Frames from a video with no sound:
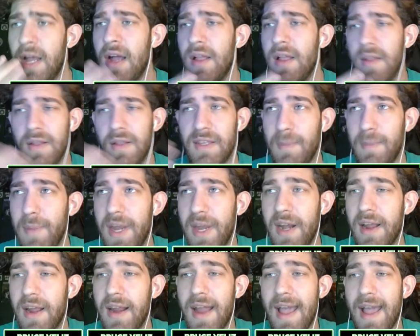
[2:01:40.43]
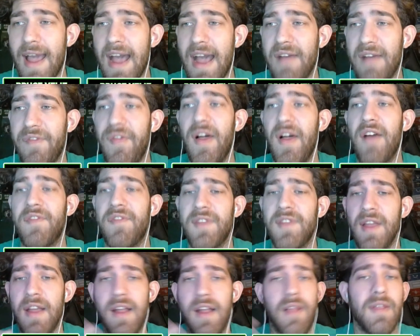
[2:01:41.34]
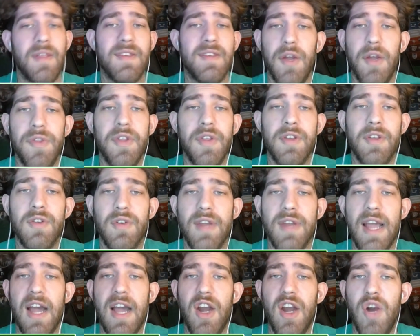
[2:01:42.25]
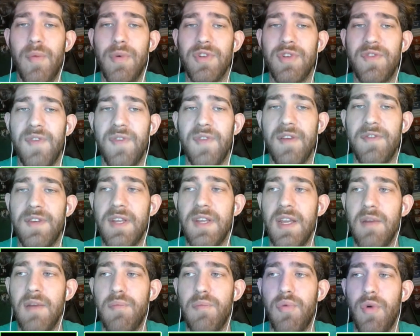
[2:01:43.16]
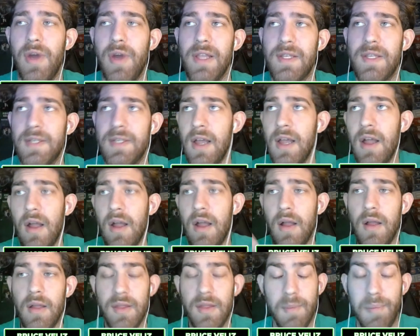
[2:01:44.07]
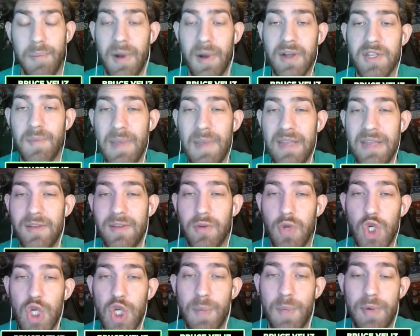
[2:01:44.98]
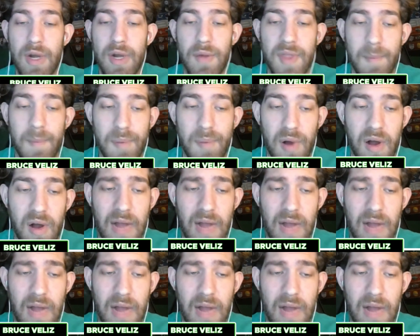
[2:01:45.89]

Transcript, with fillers: It's a minute and a half left. Celtics are down almost 15 points. Bucks are basically dribbling out the ball,